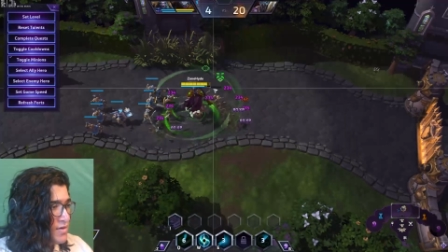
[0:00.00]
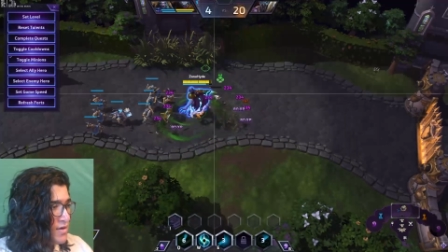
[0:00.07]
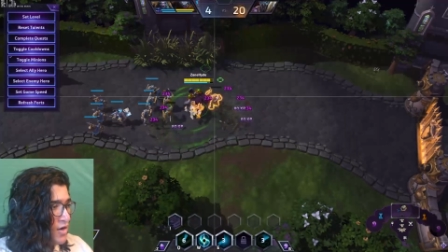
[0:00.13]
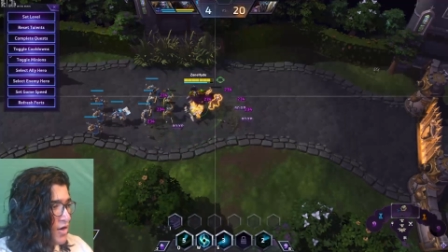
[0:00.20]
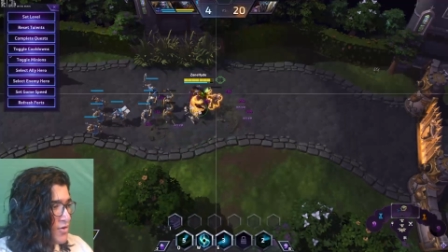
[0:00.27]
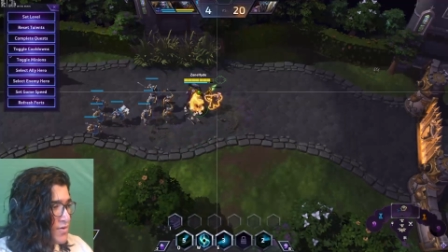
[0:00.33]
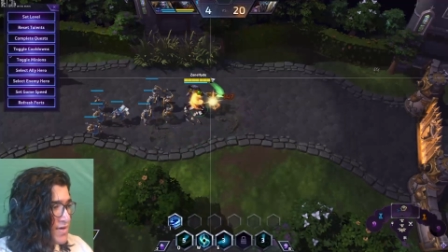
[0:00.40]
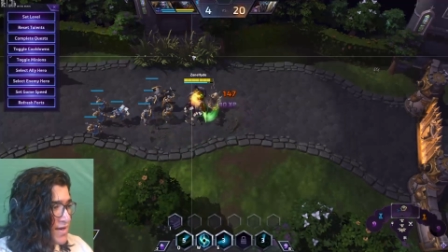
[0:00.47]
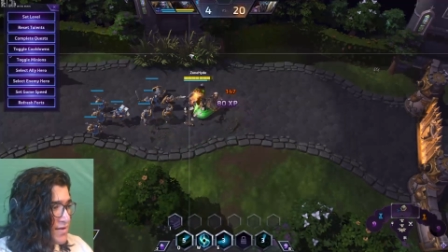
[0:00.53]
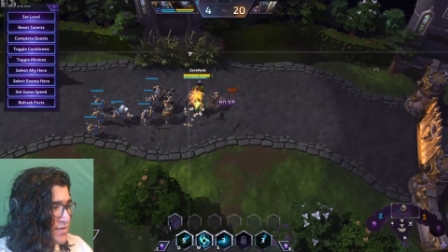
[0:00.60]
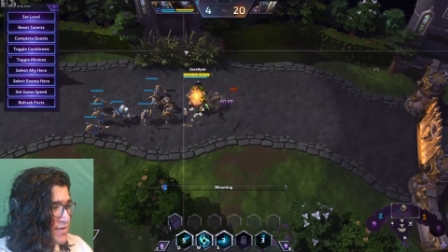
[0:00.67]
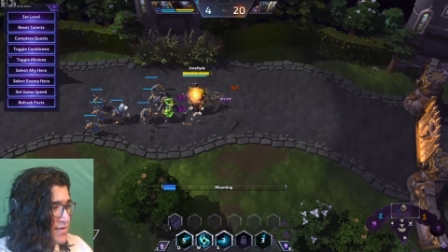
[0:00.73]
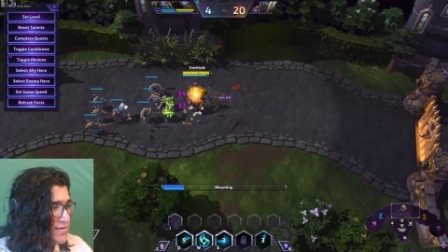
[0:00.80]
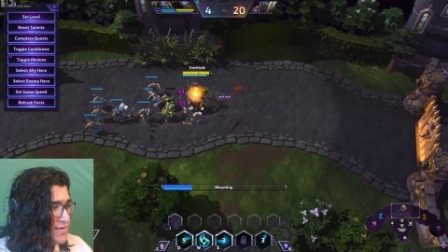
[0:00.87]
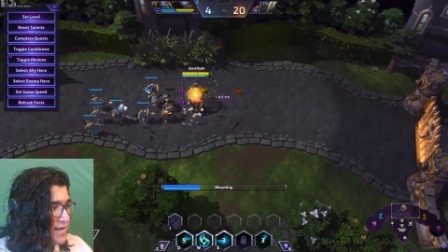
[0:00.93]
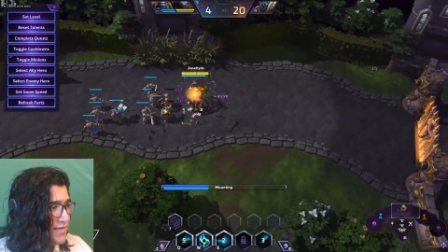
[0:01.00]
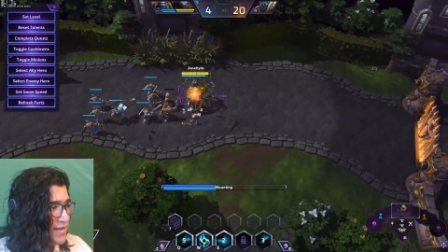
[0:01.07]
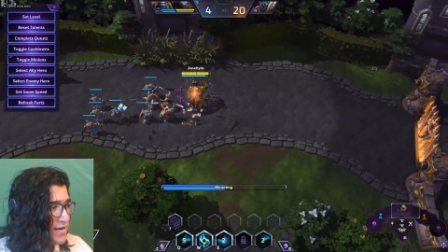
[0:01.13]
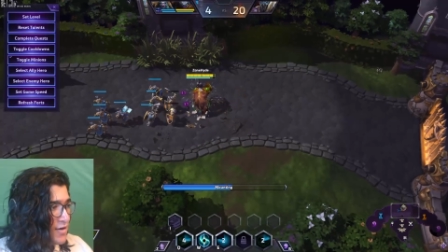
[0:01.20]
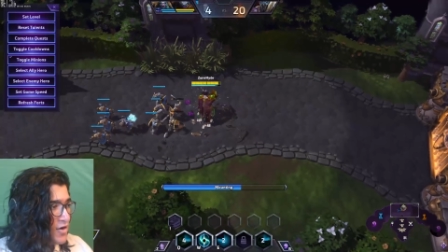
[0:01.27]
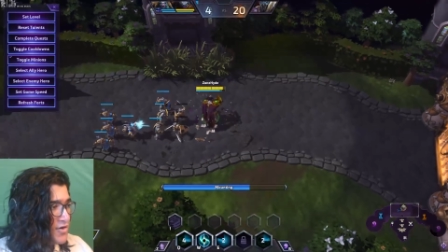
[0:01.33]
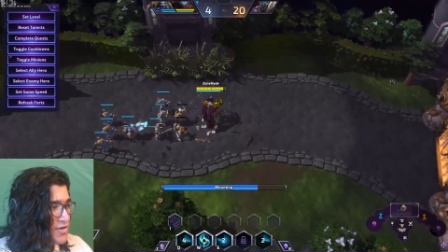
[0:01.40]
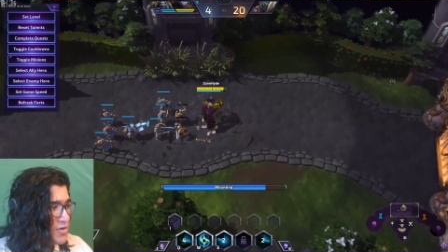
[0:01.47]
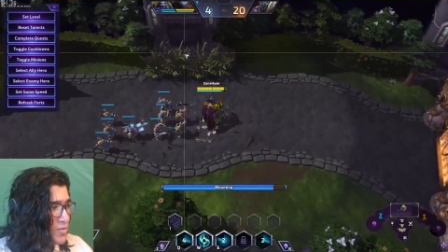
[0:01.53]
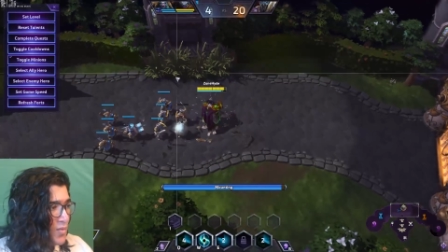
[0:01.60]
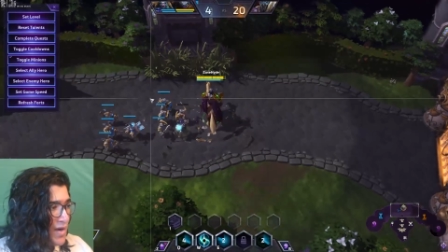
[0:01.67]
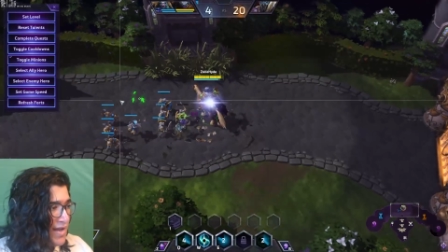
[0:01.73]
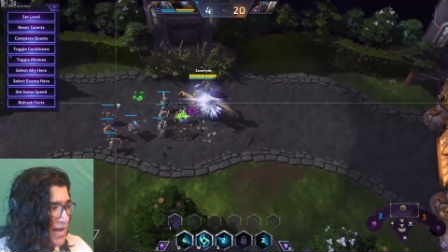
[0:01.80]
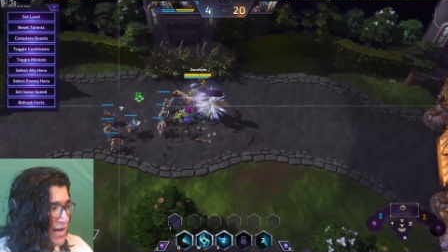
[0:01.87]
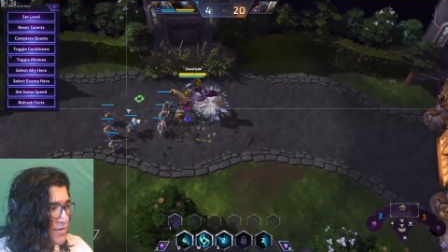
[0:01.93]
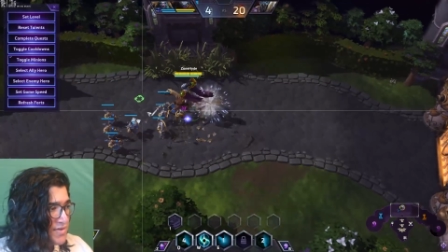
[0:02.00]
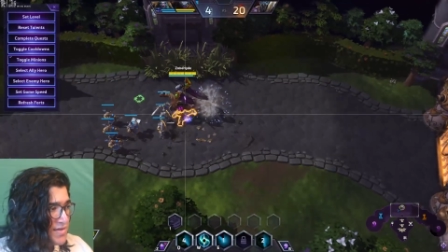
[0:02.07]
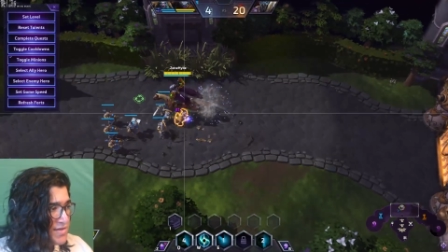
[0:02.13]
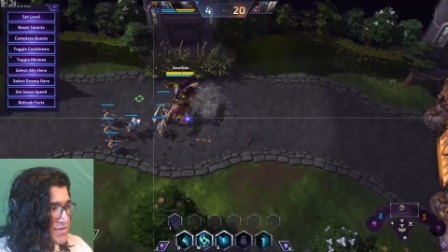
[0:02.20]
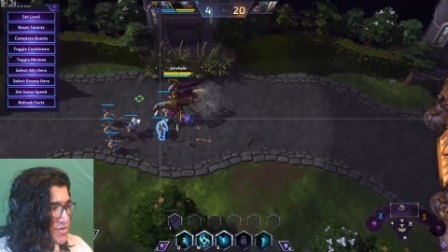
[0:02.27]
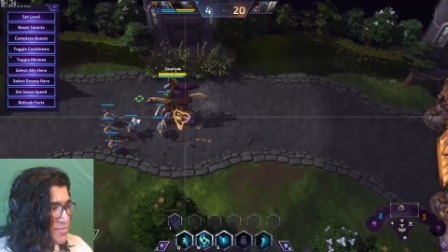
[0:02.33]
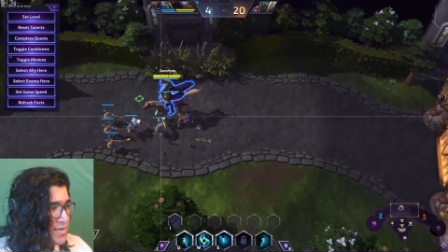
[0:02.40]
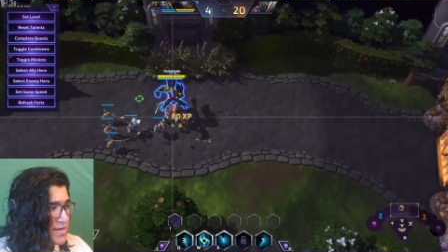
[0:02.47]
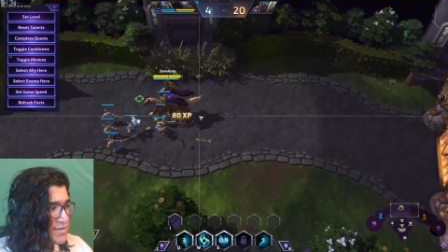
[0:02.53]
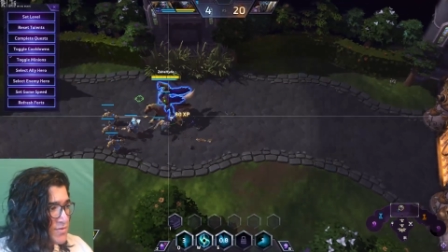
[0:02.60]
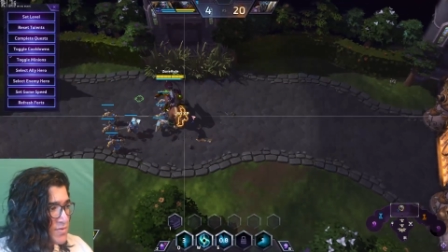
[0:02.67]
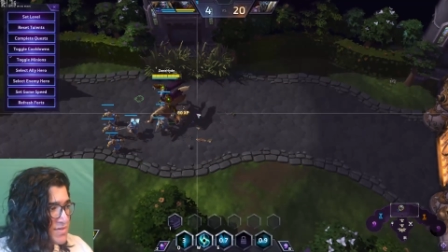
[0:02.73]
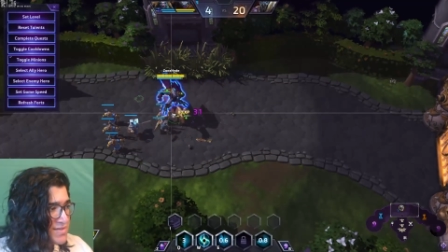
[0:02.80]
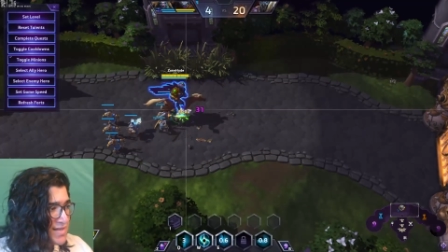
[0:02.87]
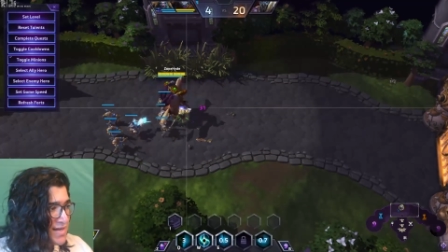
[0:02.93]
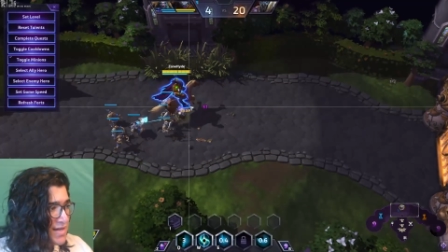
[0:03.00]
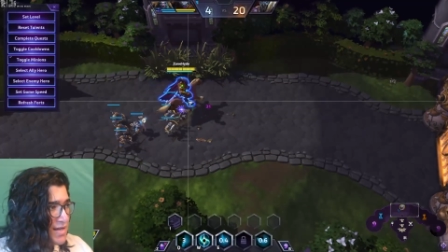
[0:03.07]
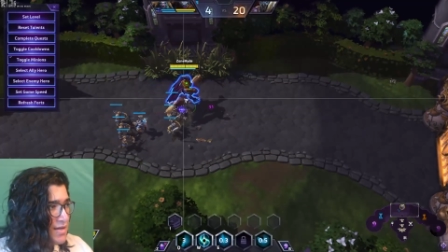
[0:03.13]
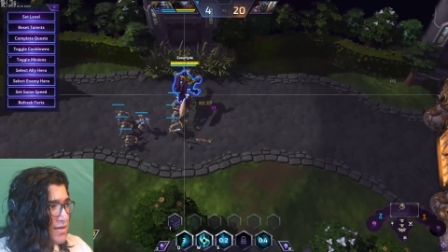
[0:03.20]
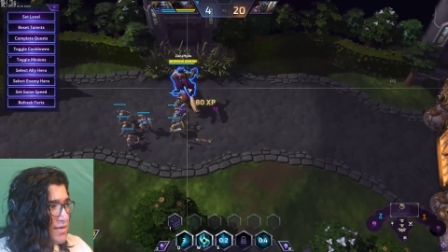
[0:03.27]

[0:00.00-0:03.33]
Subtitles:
auto-attack this, and then on your way out, these 2 minions will die.